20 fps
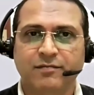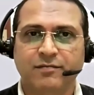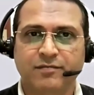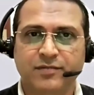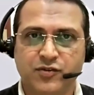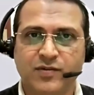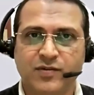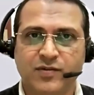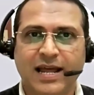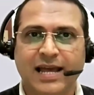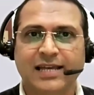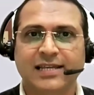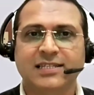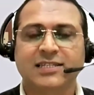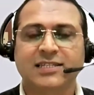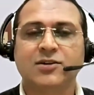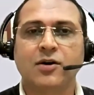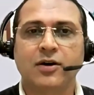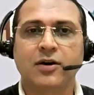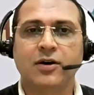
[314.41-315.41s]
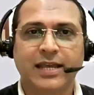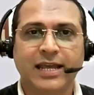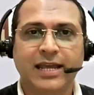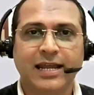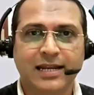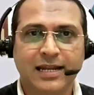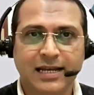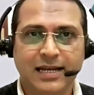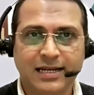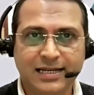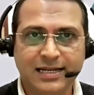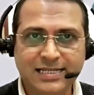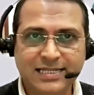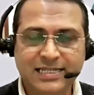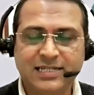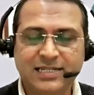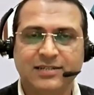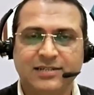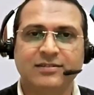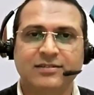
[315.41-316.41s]
visualized or can
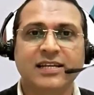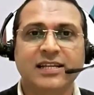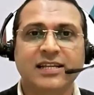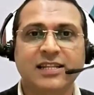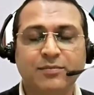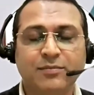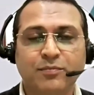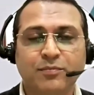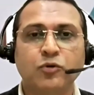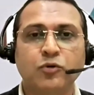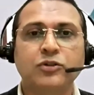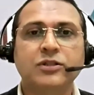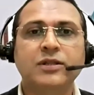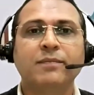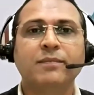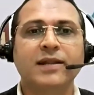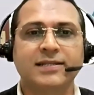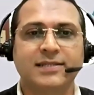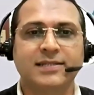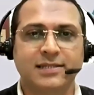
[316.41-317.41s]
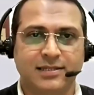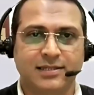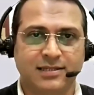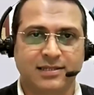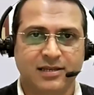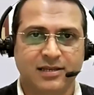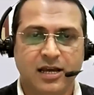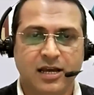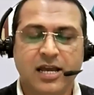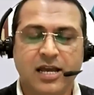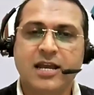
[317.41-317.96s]
consider in the both the places,